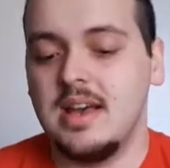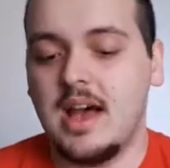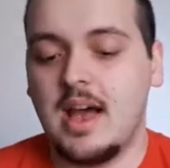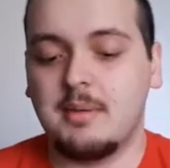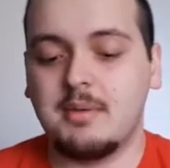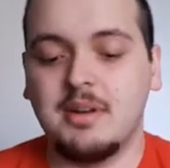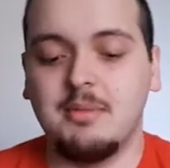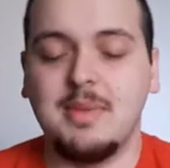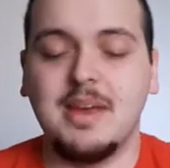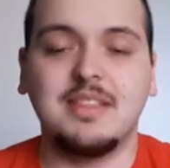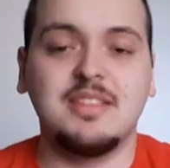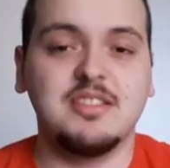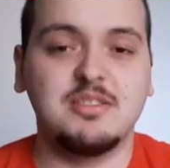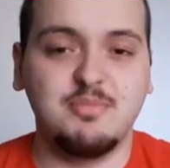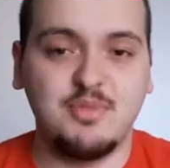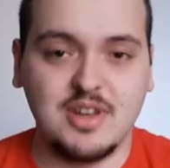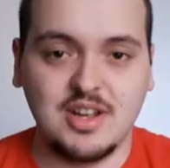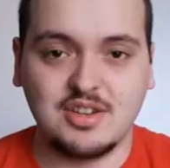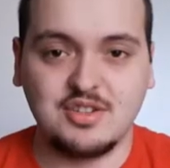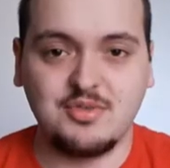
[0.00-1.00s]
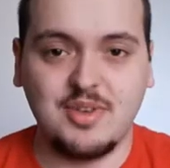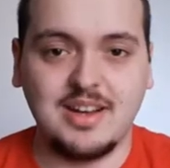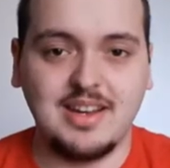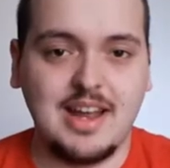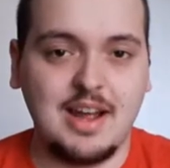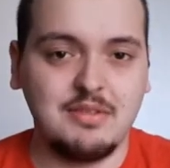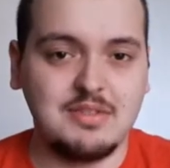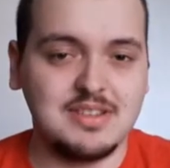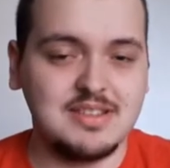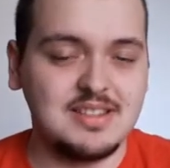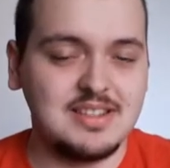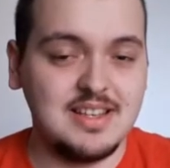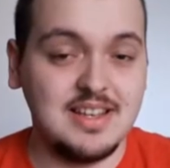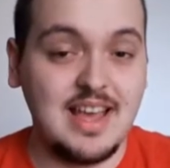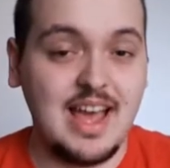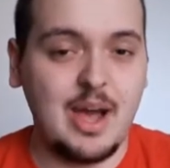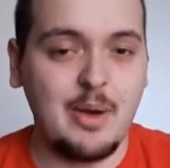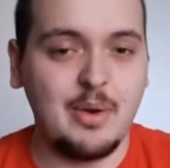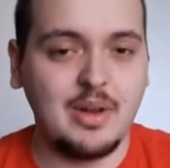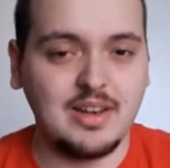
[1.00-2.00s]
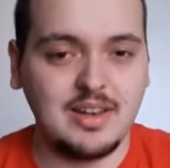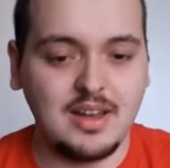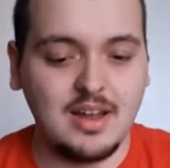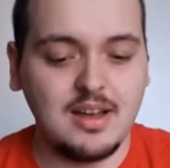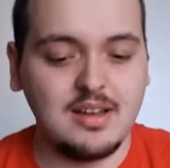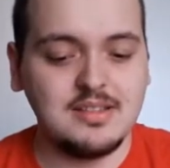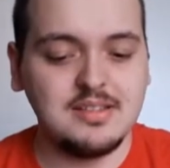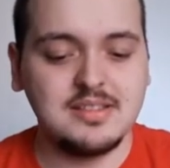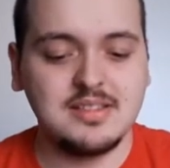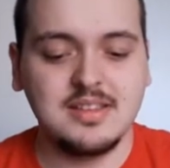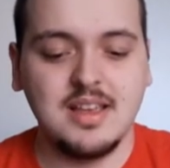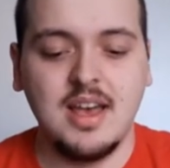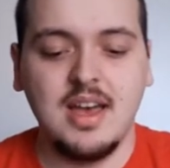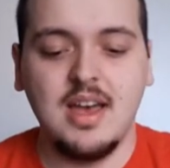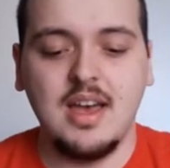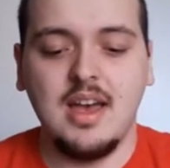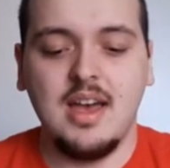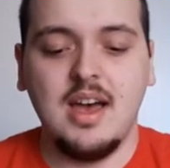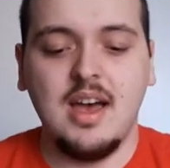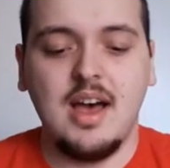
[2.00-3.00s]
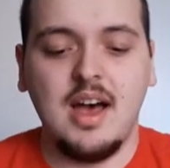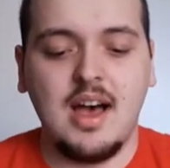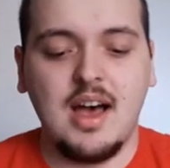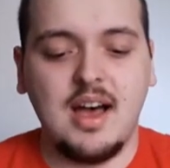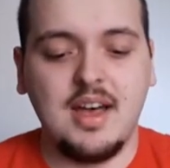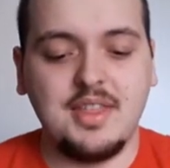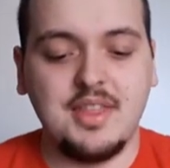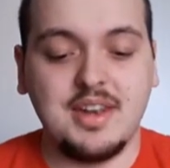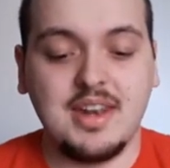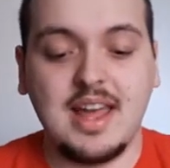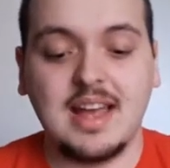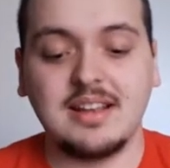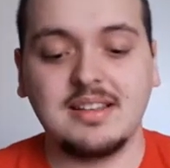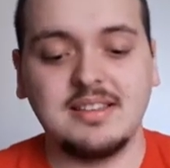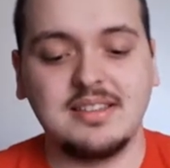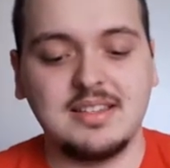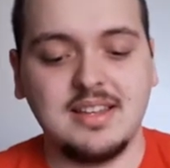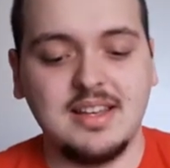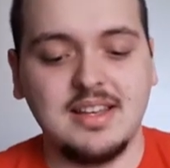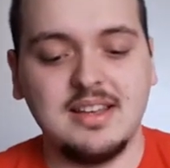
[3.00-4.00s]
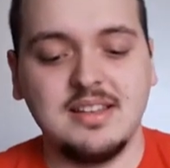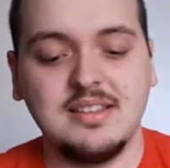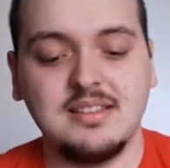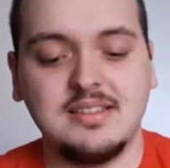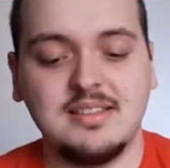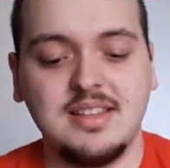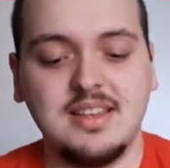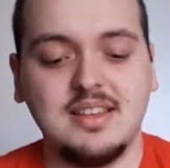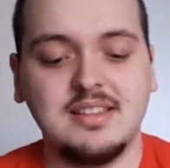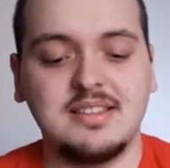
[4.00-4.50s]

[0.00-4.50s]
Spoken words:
I'm going to make this prediction right now to see how it does. The next is the